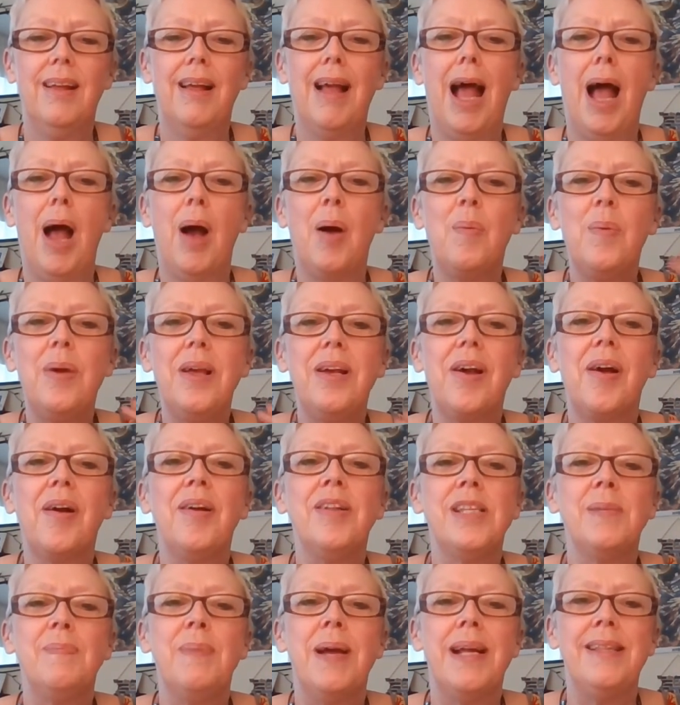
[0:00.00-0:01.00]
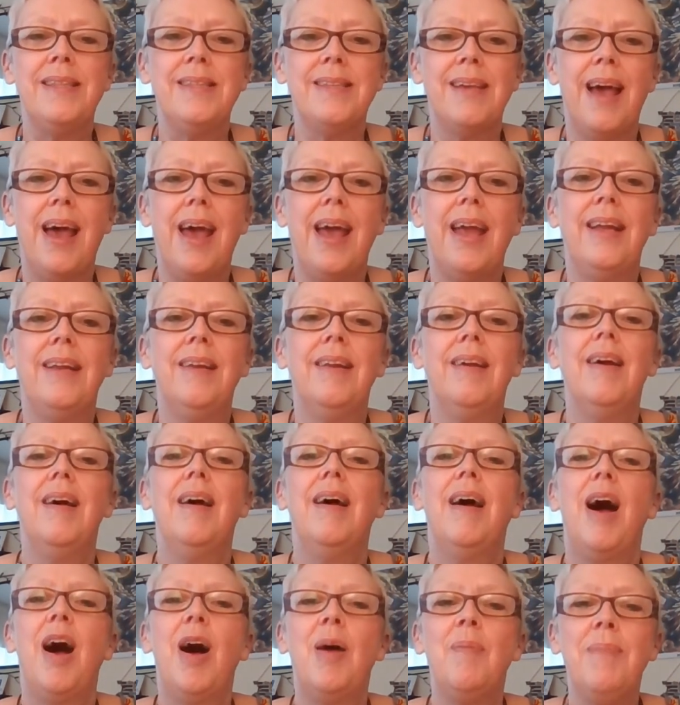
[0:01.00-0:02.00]
How are we going to maintain
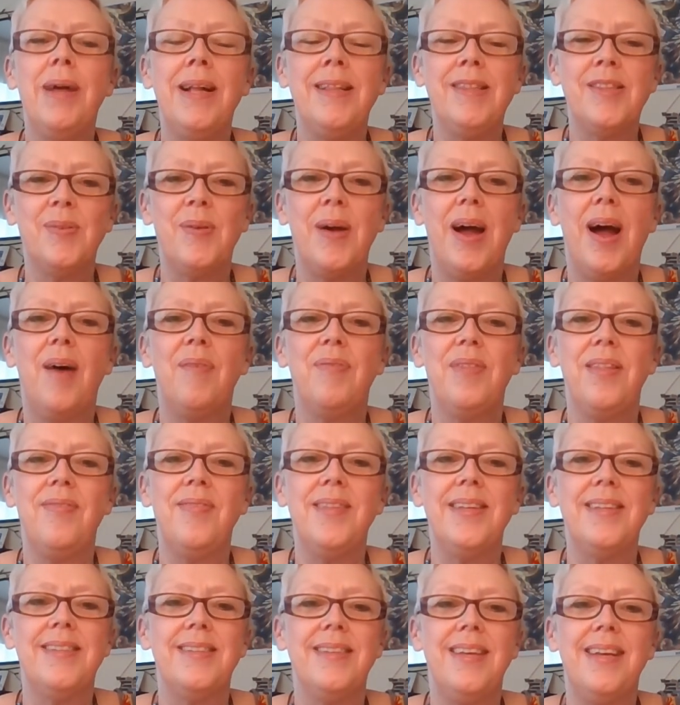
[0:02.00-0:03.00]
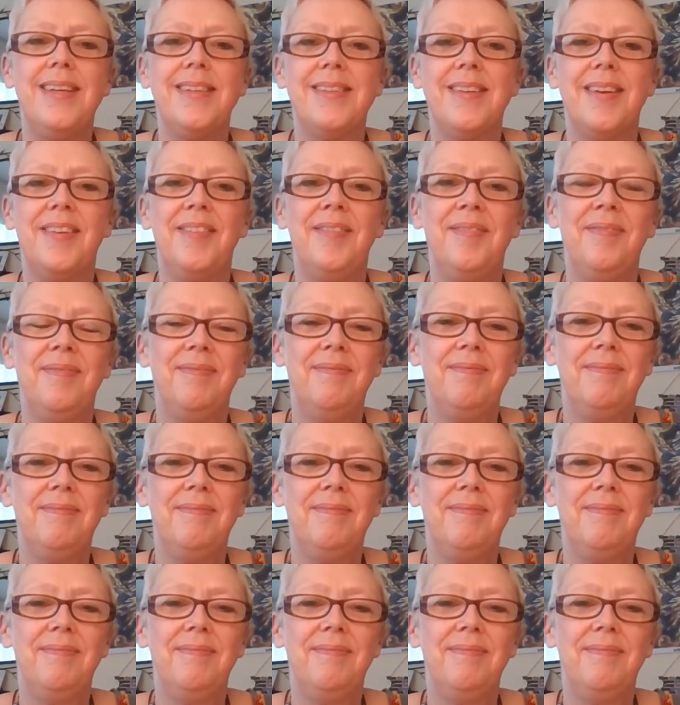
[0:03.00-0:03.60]
our mental health in this season?